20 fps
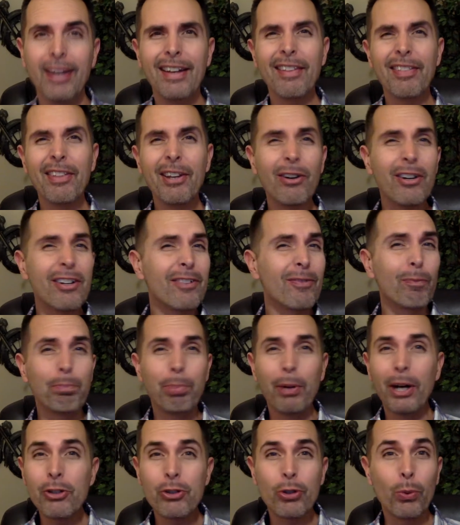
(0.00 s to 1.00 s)
There are a
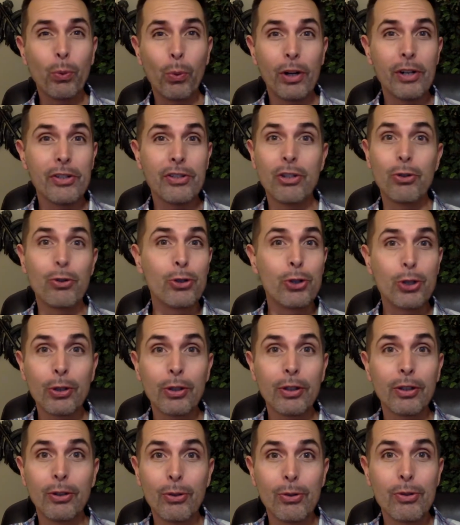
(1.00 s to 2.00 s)
bunch of words that you
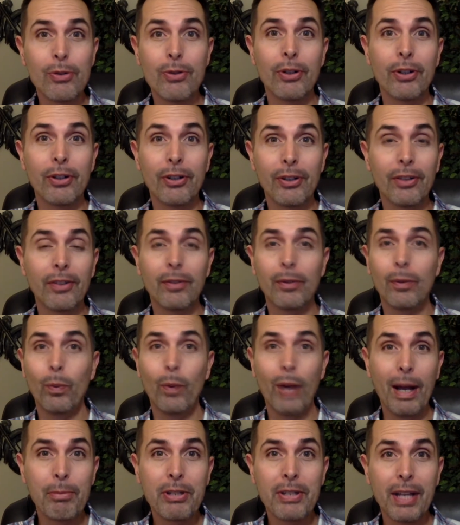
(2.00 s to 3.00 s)
shouldn't use on your
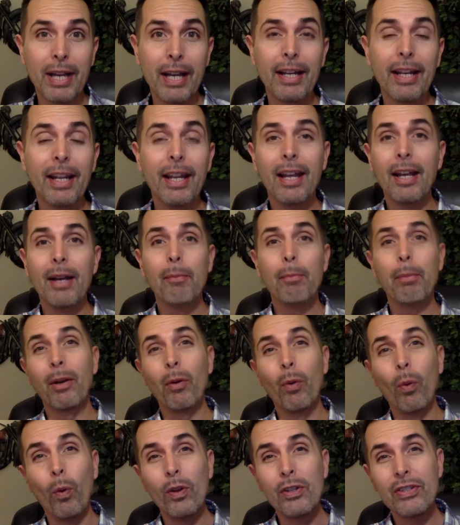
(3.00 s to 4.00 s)
website, but
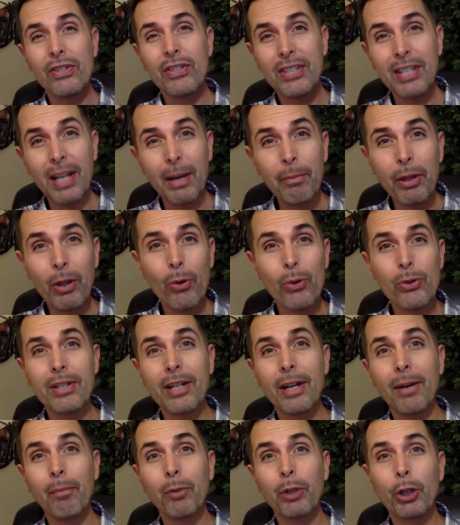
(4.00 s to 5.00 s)
some of those
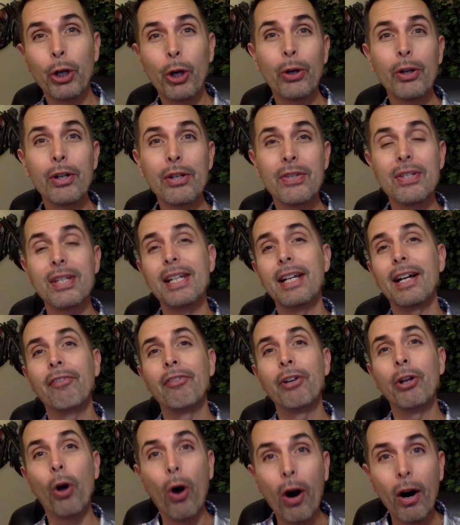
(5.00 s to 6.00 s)
come courtesy of
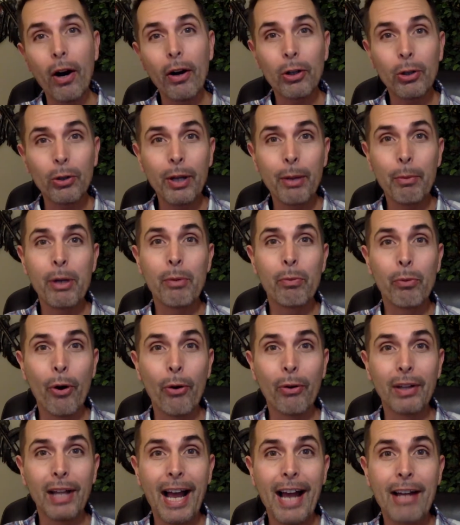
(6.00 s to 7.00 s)
an article that we wrote
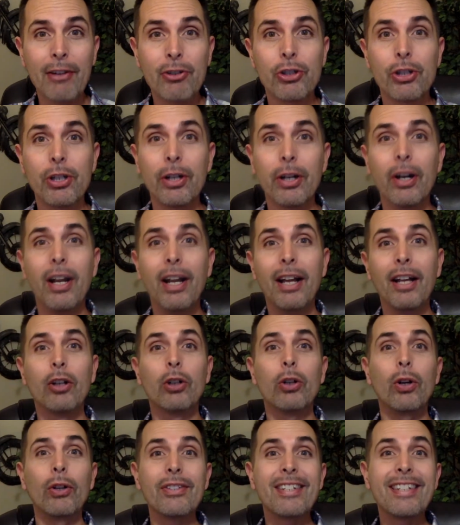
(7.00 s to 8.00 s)
last year
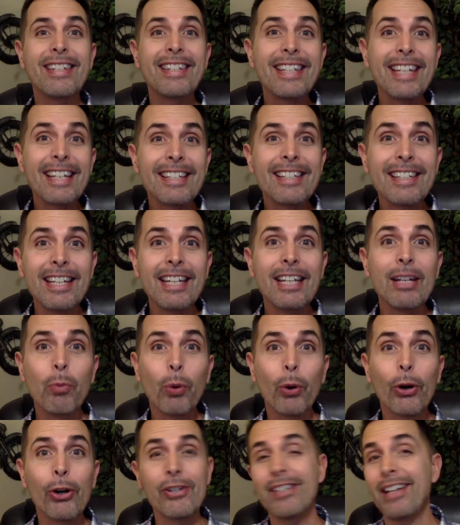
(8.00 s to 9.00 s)
called 16
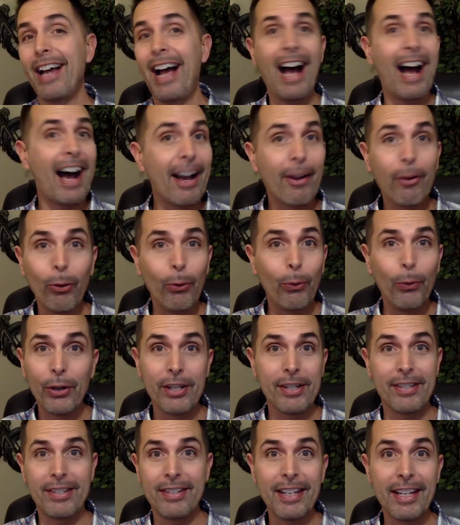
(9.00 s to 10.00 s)
Words I Don't Want to
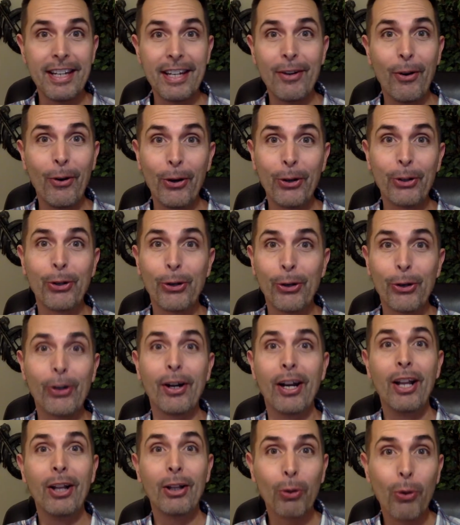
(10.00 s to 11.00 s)
See on Your
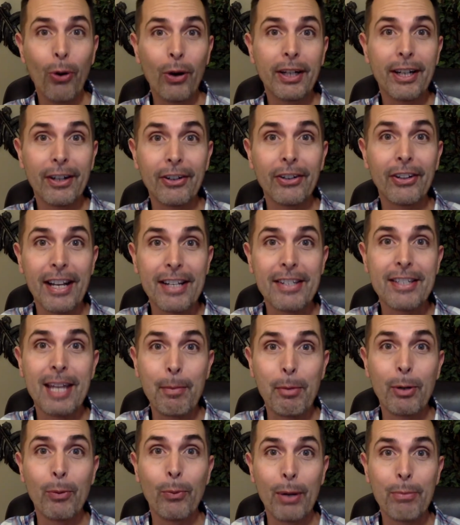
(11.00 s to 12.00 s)
Lawn Care
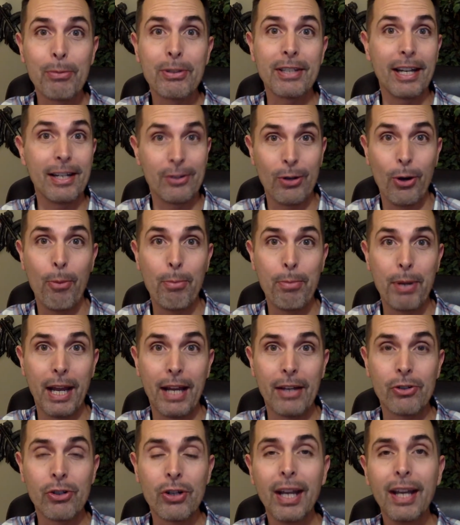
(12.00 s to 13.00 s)
Landscaping website's homepage.